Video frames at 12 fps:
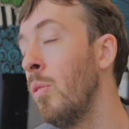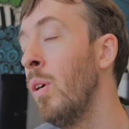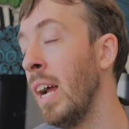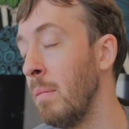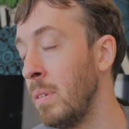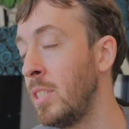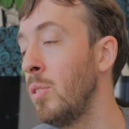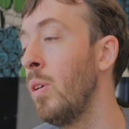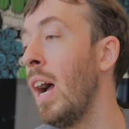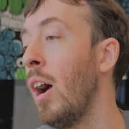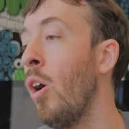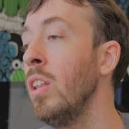Right, but so
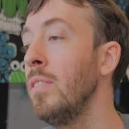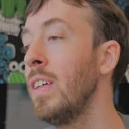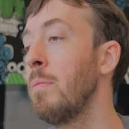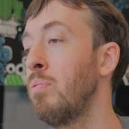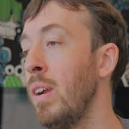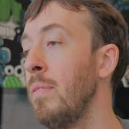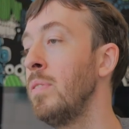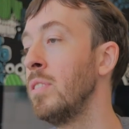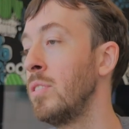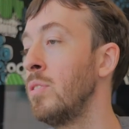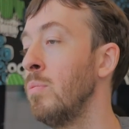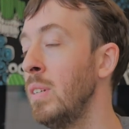all of that
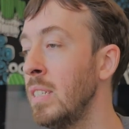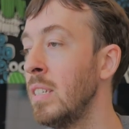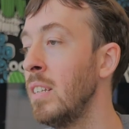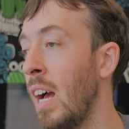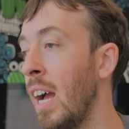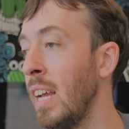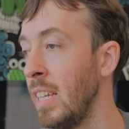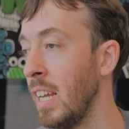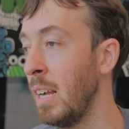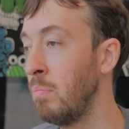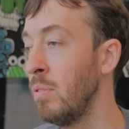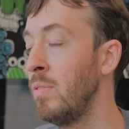preface, the reason I
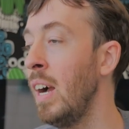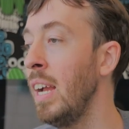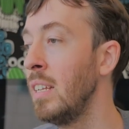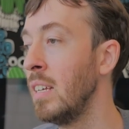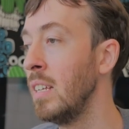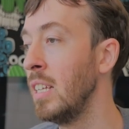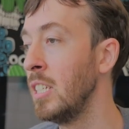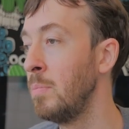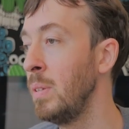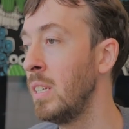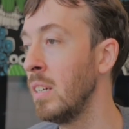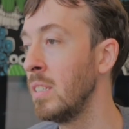provide it is
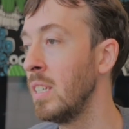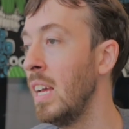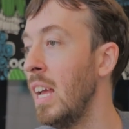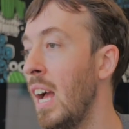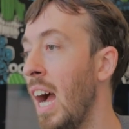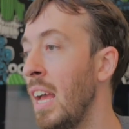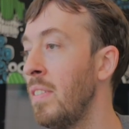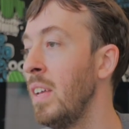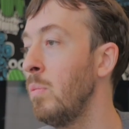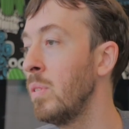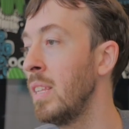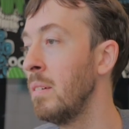because I
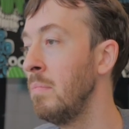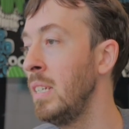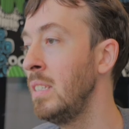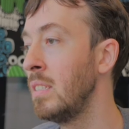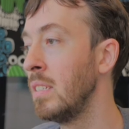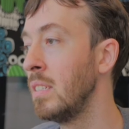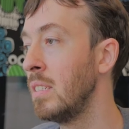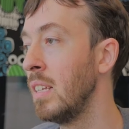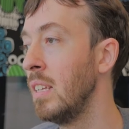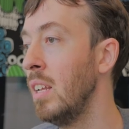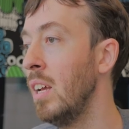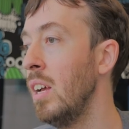think what that means is
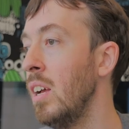that